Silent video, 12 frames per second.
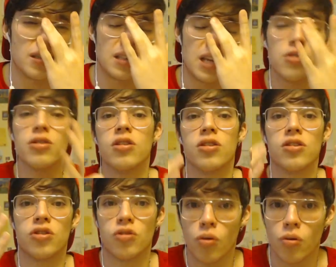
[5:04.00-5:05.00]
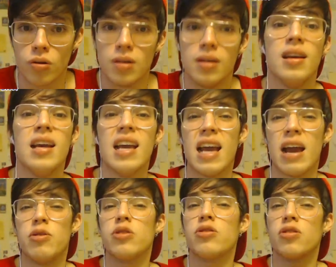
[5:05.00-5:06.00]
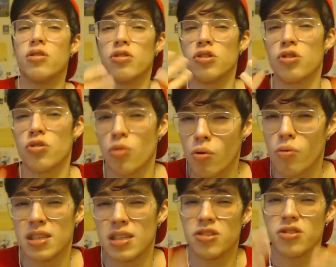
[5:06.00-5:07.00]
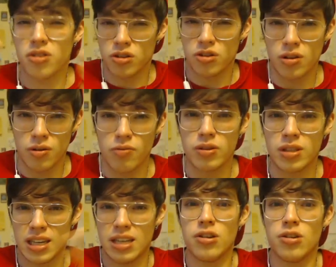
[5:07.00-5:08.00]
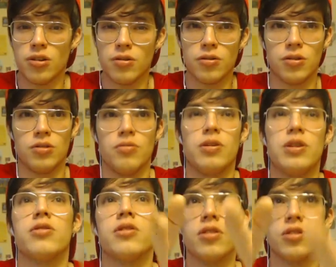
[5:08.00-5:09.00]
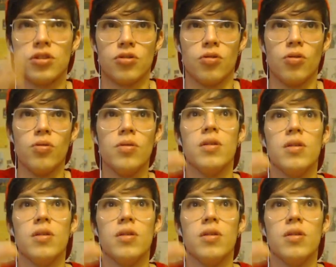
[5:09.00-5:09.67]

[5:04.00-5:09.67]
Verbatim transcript: then you can control it. And when you can control what's in your control,